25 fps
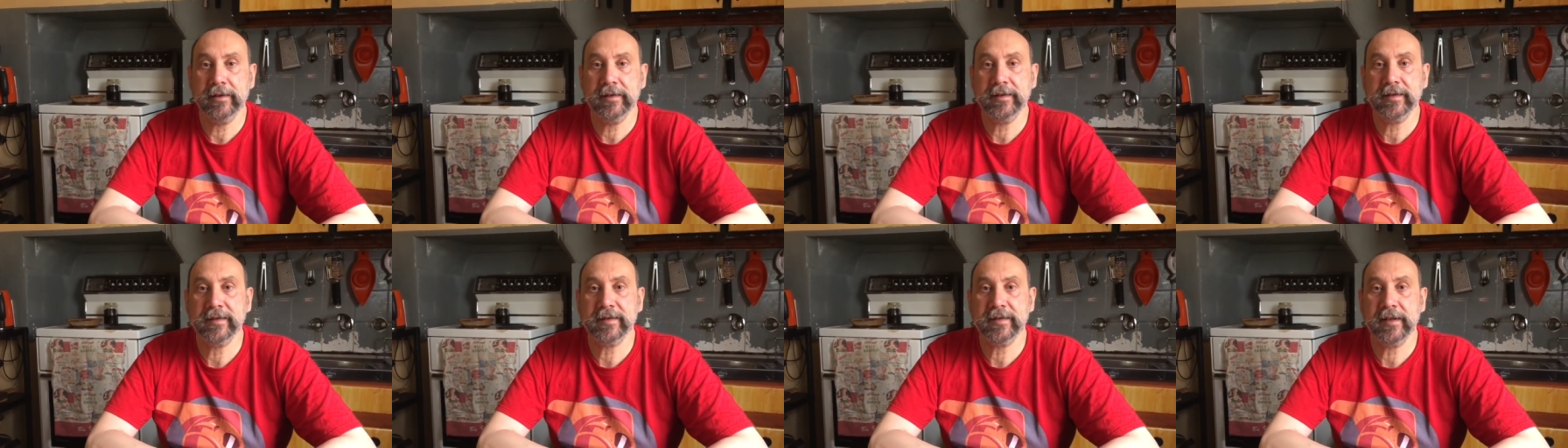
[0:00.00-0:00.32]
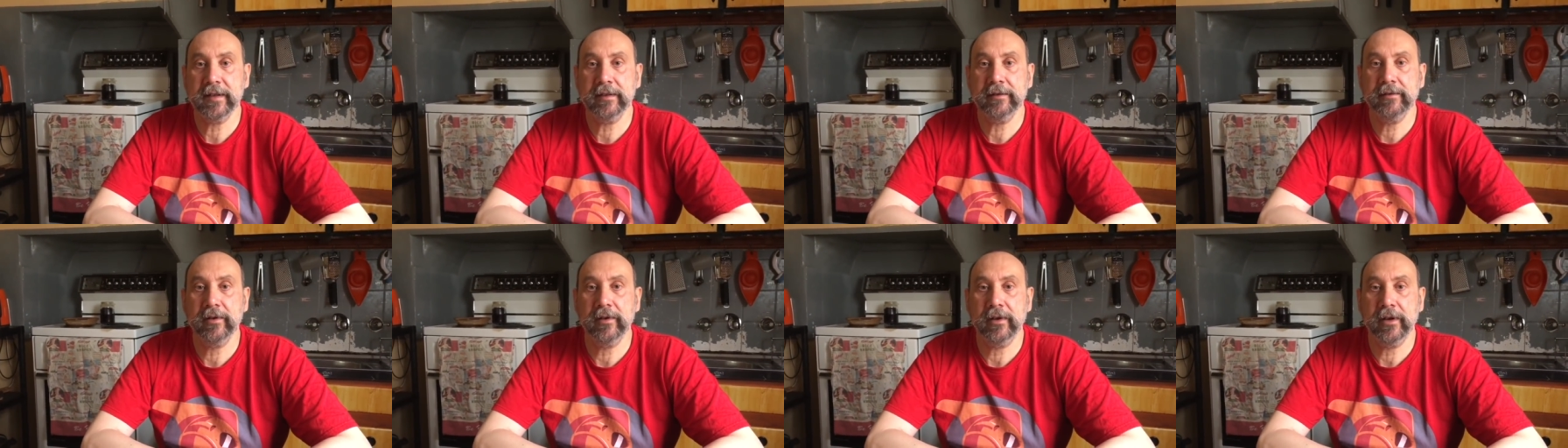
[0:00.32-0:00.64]
He
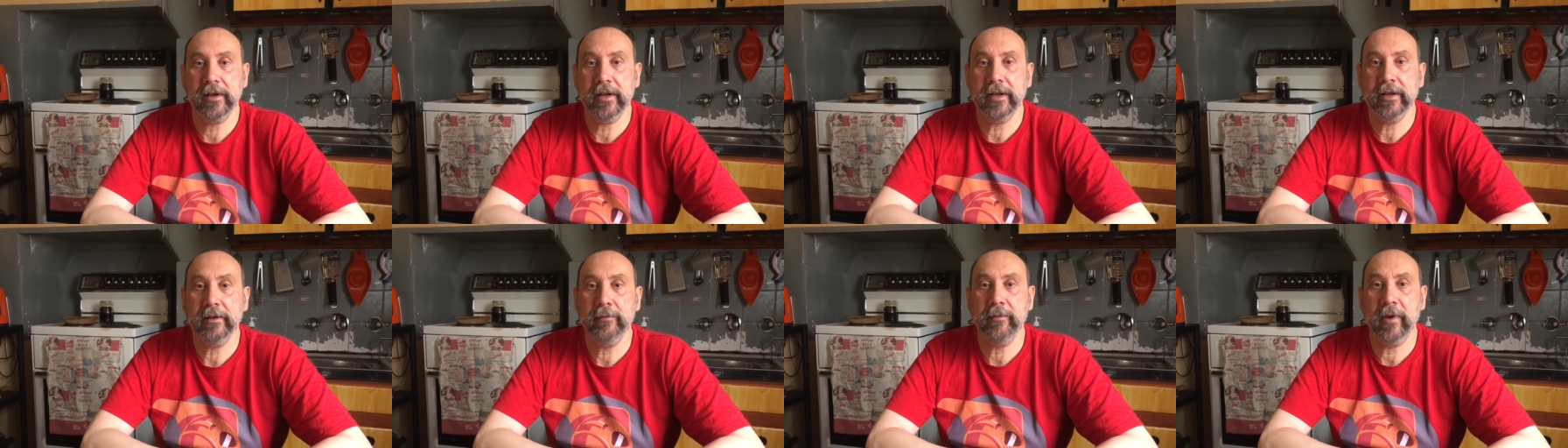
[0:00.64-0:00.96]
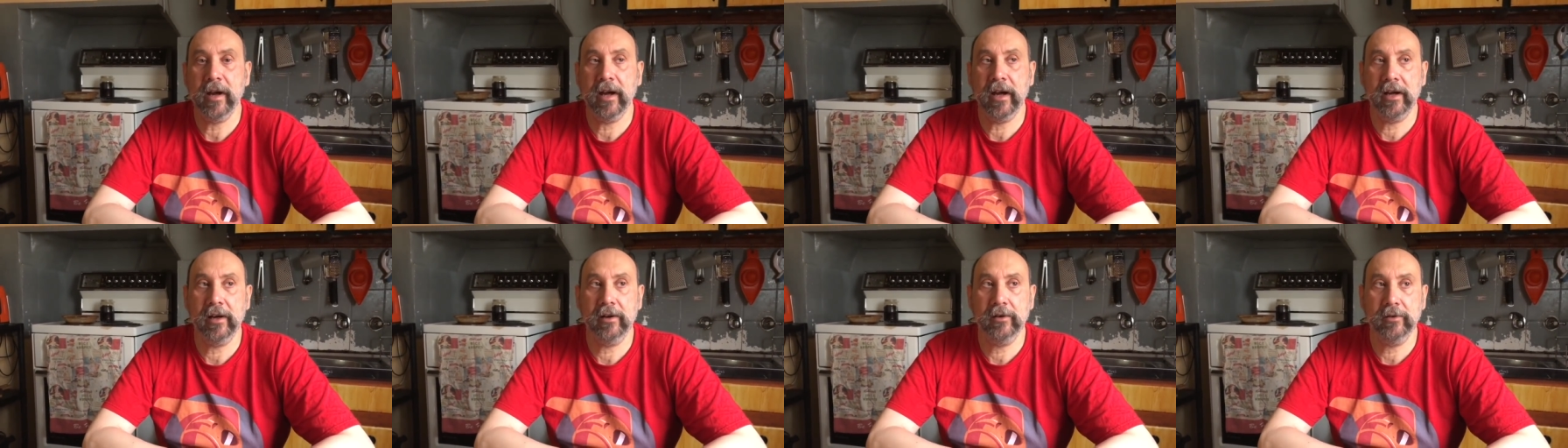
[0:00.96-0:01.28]
said your
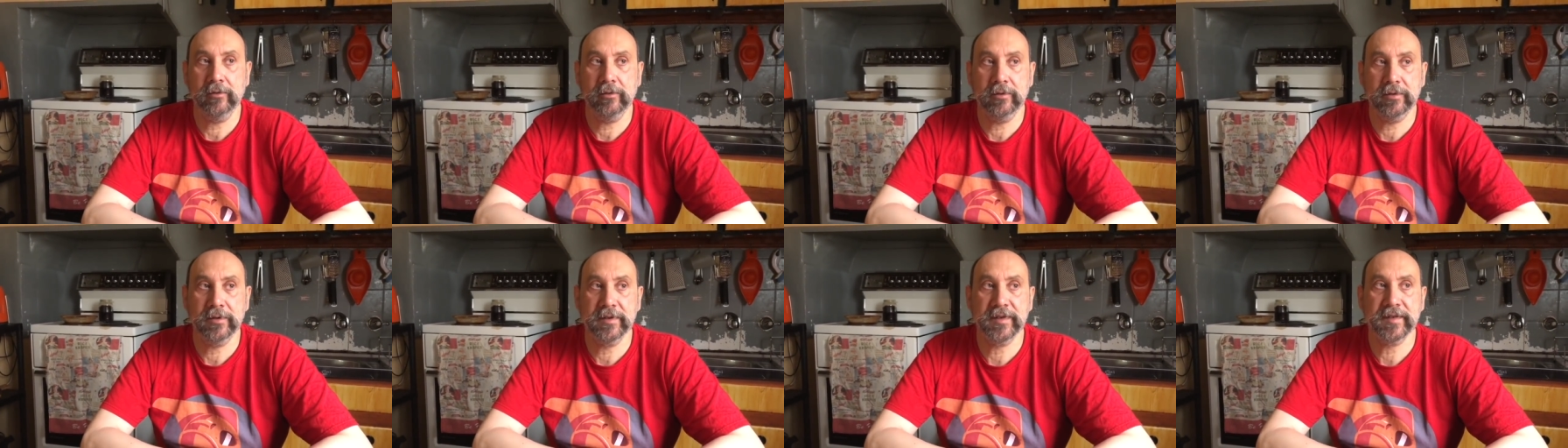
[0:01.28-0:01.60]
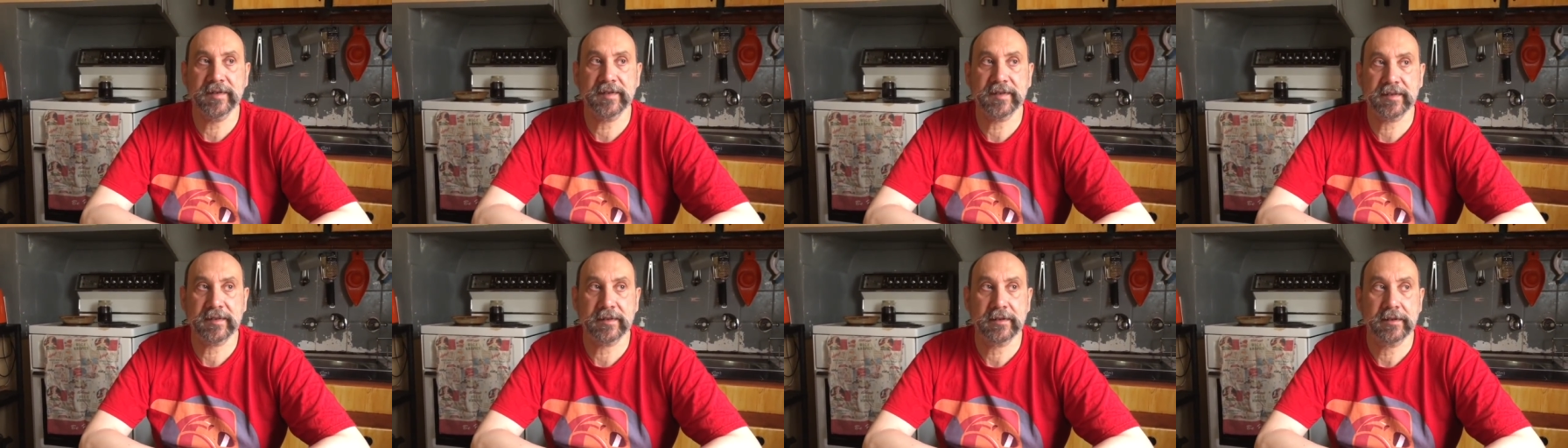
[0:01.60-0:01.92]
email
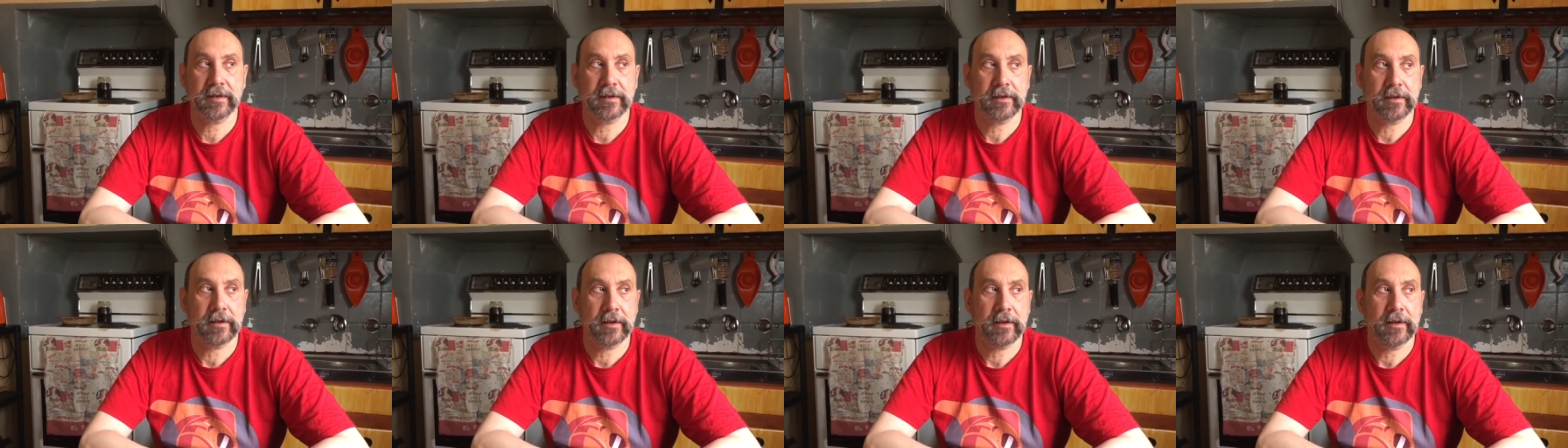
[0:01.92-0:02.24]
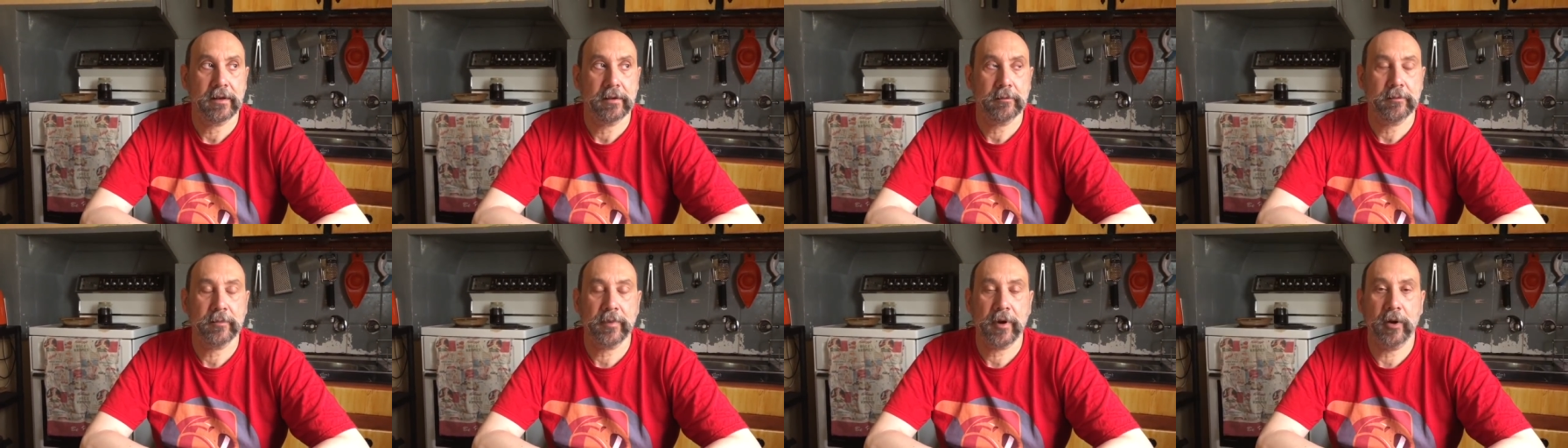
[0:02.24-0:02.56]
was
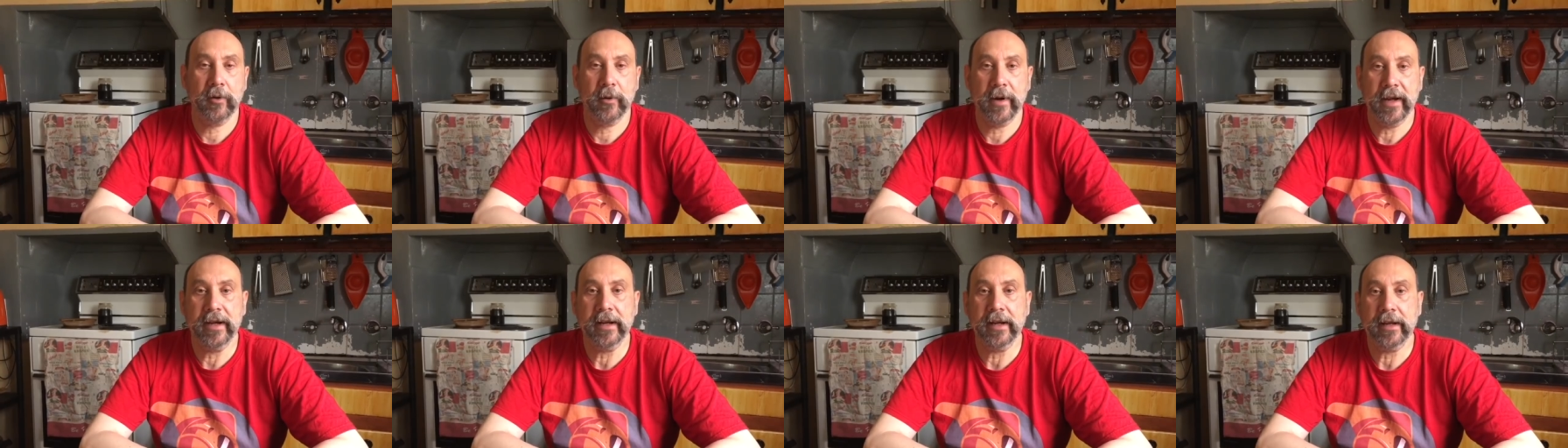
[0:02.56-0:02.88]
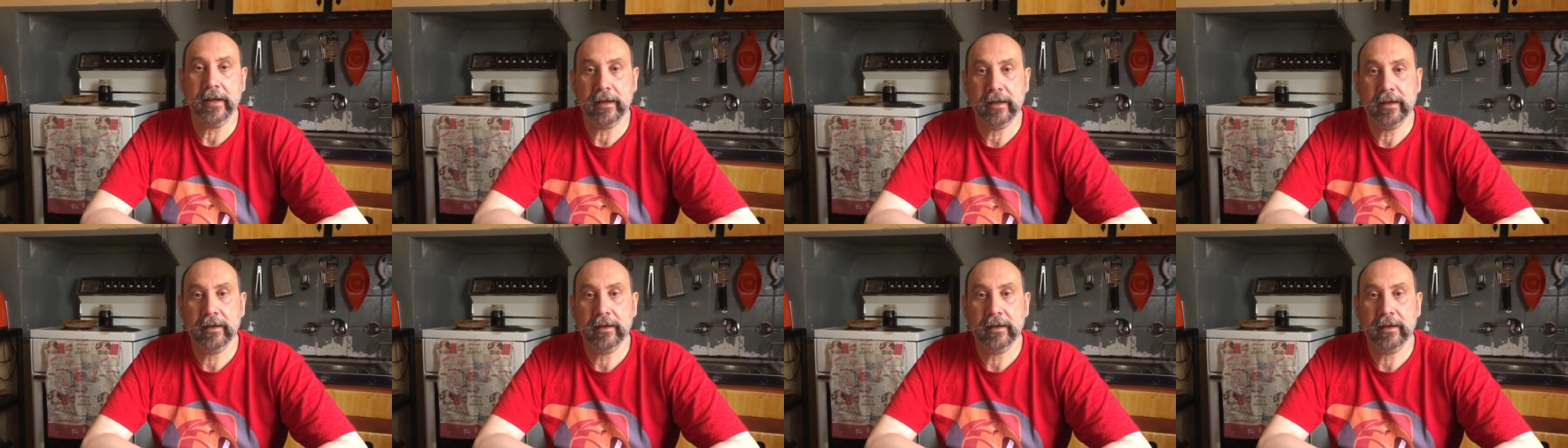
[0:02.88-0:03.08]
poetic.